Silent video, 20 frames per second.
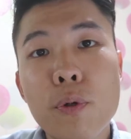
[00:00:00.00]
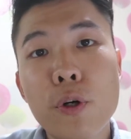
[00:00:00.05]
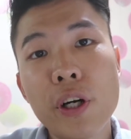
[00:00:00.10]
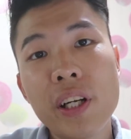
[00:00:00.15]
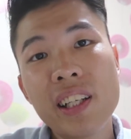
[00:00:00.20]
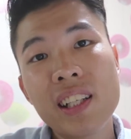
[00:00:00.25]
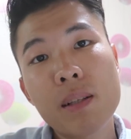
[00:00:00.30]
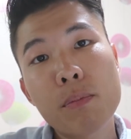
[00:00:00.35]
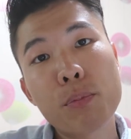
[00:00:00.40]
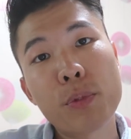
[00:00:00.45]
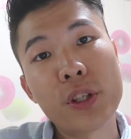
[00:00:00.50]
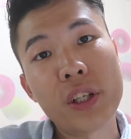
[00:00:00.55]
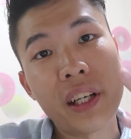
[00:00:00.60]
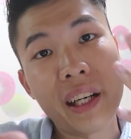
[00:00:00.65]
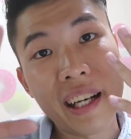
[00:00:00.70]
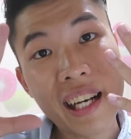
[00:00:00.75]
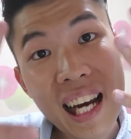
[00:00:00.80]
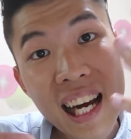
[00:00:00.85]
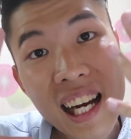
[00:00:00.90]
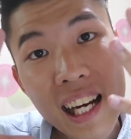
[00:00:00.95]
Point number
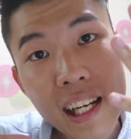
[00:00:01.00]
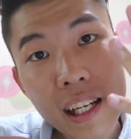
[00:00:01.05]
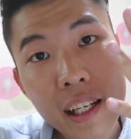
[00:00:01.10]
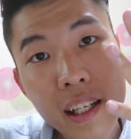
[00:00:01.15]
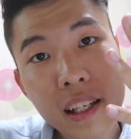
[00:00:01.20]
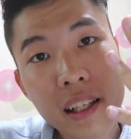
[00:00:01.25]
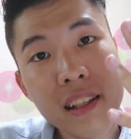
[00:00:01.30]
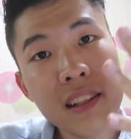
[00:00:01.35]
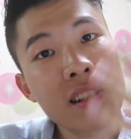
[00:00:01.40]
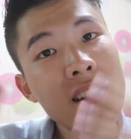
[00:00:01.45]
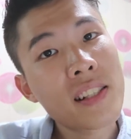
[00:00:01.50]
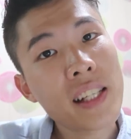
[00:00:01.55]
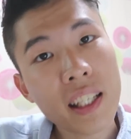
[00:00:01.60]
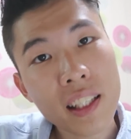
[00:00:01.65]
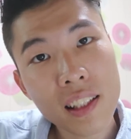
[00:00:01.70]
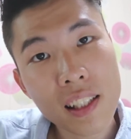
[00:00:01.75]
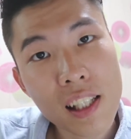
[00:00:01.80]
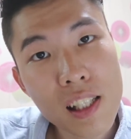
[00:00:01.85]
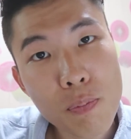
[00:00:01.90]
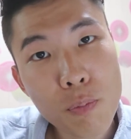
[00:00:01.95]
9,
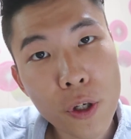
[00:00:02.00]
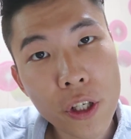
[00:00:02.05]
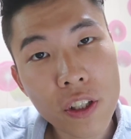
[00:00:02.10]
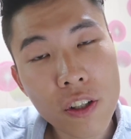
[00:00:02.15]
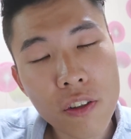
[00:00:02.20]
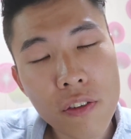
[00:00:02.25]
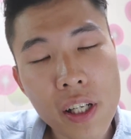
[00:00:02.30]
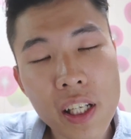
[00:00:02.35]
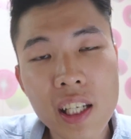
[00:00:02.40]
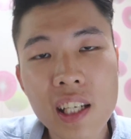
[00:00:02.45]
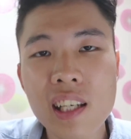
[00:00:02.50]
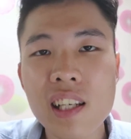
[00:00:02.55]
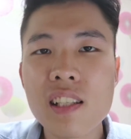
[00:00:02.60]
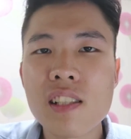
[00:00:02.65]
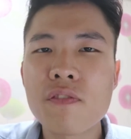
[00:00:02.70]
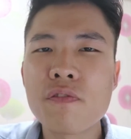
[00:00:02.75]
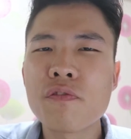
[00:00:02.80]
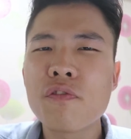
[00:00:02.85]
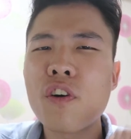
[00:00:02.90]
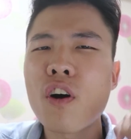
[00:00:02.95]
second last point already, it
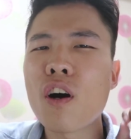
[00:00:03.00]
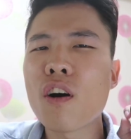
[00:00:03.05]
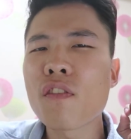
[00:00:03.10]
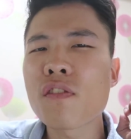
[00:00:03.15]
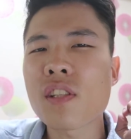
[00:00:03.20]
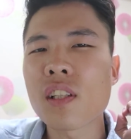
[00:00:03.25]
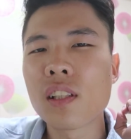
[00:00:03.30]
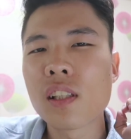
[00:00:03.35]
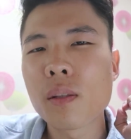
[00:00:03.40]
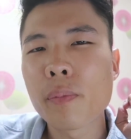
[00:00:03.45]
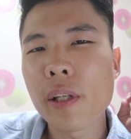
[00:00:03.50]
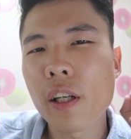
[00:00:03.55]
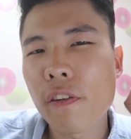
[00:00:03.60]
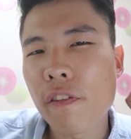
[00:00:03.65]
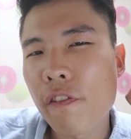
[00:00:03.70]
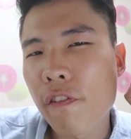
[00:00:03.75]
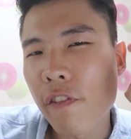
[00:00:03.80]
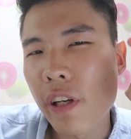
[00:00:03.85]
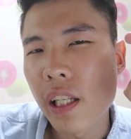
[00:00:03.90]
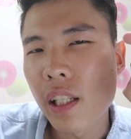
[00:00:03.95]
involves a little bit
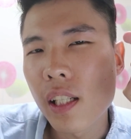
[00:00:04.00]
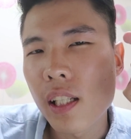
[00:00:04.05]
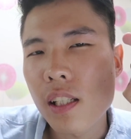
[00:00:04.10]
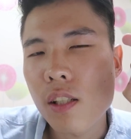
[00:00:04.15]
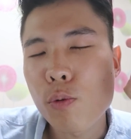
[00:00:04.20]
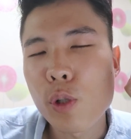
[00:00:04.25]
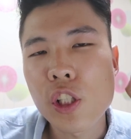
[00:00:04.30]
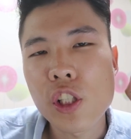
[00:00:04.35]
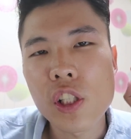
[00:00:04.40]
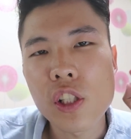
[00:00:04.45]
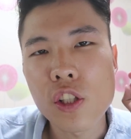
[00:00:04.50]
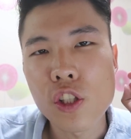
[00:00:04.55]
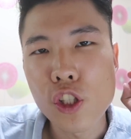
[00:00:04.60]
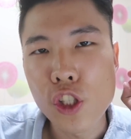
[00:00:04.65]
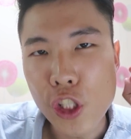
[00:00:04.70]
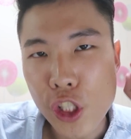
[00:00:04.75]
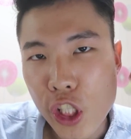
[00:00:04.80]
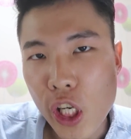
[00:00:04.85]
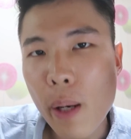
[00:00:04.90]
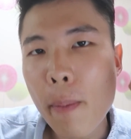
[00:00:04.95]
of fitness, which is
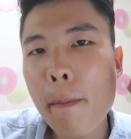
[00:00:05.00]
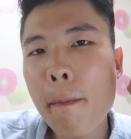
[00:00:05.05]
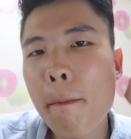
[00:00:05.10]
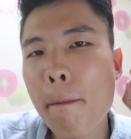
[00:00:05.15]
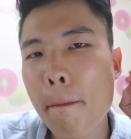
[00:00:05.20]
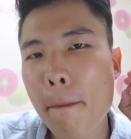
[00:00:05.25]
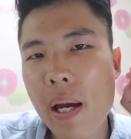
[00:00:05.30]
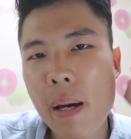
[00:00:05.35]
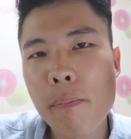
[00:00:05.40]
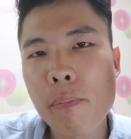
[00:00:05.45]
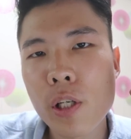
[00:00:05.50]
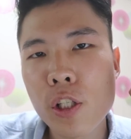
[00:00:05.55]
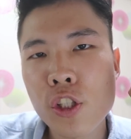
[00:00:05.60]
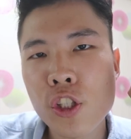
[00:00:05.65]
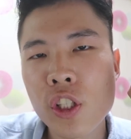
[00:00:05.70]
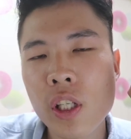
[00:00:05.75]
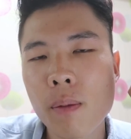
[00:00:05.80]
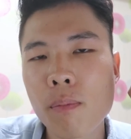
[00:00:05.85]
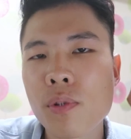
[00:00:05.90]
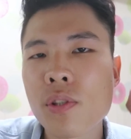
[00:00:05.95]
gym
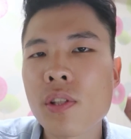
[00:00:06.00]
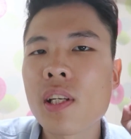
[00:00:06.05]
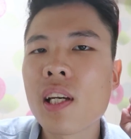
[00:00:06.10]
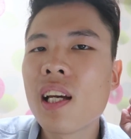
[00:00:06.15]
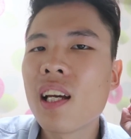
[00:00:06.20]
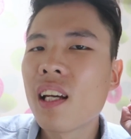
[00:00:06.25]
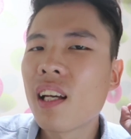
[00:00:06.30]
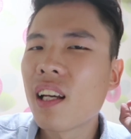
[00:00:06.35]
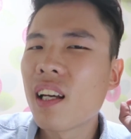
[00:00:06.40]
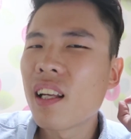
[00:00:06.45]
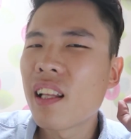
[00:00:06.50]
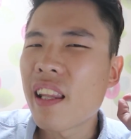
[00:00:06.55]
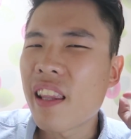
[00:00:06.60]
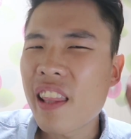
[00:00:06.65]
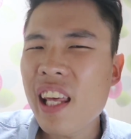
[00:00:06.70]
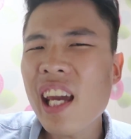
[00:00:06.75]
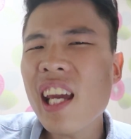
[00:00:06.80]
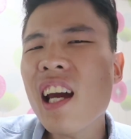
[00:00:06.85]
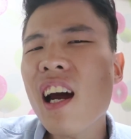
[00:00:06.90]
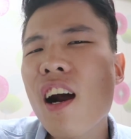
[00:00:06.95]
memberships.
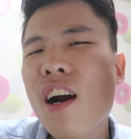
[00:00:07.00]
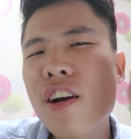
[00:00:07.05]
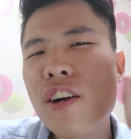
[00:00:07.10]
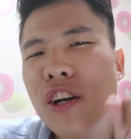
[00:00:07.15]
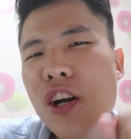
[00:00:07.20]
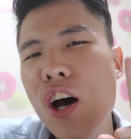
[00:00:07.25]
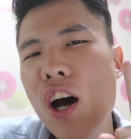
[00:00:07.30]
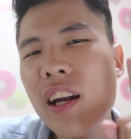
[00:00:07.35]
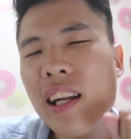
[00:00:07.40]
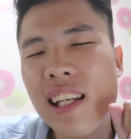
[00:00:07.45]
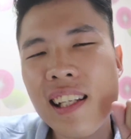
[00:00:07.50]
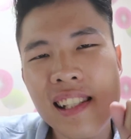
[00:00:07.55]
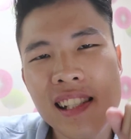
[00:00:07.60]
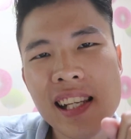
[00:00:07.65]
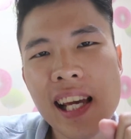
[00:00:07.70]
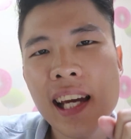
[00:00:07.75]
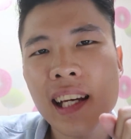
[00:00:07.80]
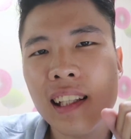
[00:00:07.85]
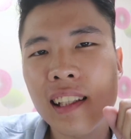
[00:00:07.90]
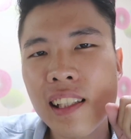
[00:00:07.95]
They are not
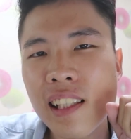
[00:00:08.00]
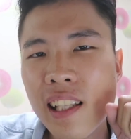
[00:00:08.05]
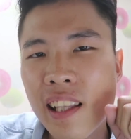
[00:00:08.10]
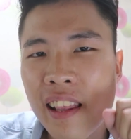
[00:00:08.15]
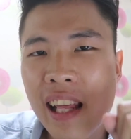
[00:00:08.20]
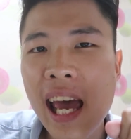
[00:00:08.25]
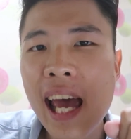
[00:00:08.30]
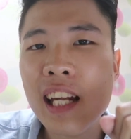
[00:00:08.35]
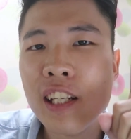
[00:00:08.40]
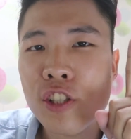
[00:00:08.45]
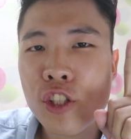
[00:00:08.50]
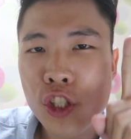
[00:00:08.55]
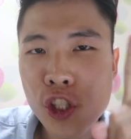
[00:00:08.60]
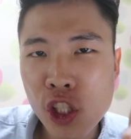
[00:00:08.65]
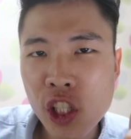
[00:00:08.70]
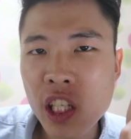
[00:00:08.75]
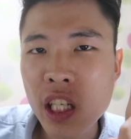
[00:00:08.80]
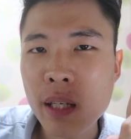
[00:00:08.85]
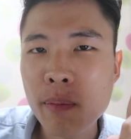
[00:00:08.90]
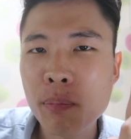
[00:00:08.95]
exactly that
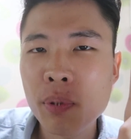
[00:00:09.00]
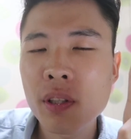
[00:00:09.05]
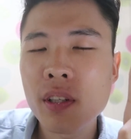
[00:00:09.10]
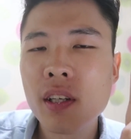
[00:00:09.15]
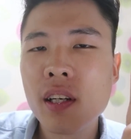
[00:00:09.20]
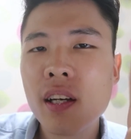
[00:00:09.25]
cheap.